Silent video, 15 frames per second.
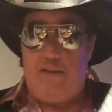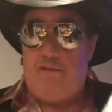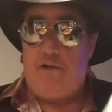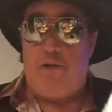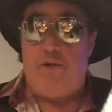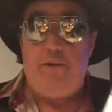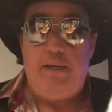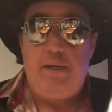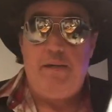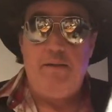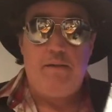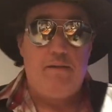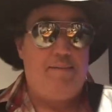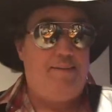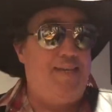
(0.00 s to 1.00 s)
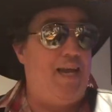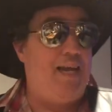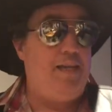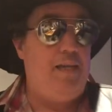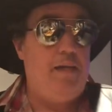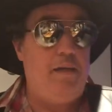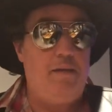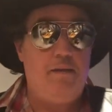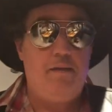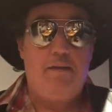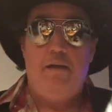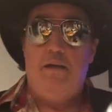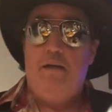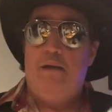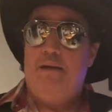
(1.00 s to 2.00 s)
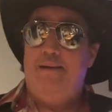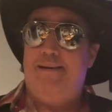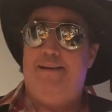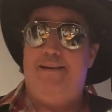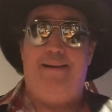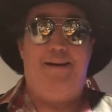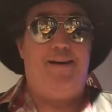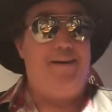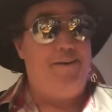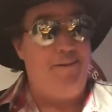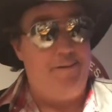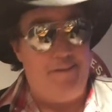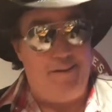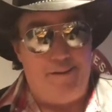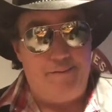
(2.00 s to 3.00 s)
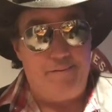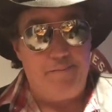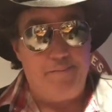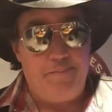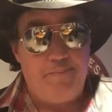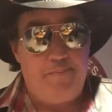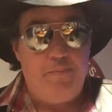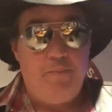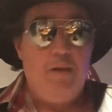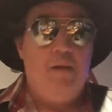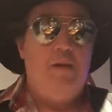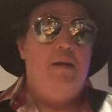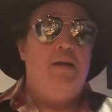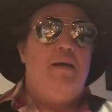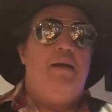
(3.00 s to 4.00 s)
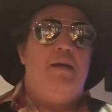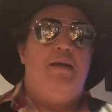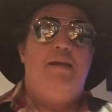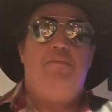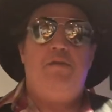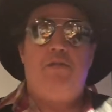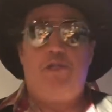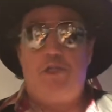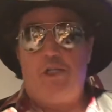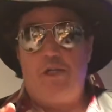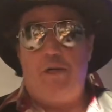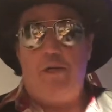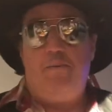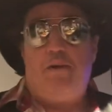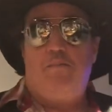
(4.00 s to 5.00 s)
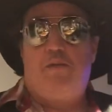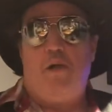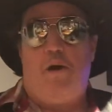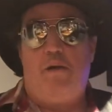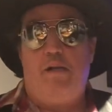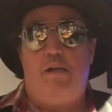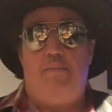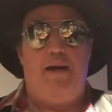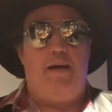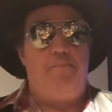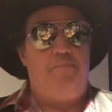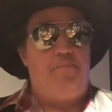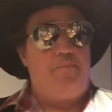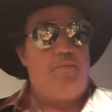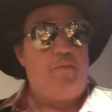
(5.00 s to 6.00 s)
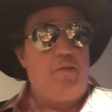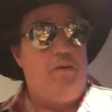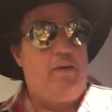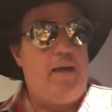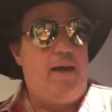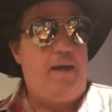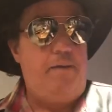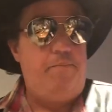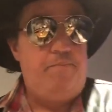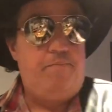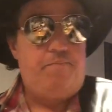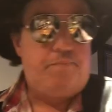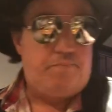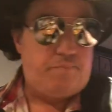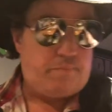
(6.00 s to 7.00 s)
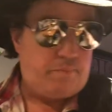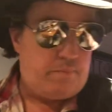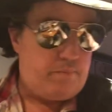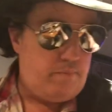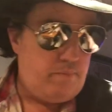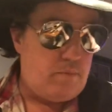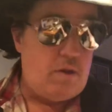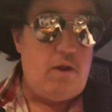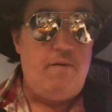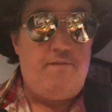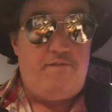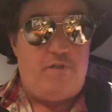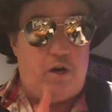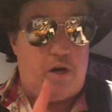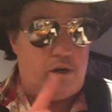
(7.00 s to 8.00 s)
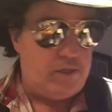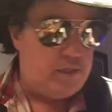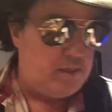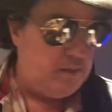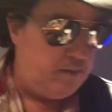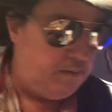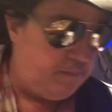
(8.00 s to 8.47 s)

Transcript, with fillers: two years, 10 years, I don't know. Let me just show you what I'm talking about, okay? First,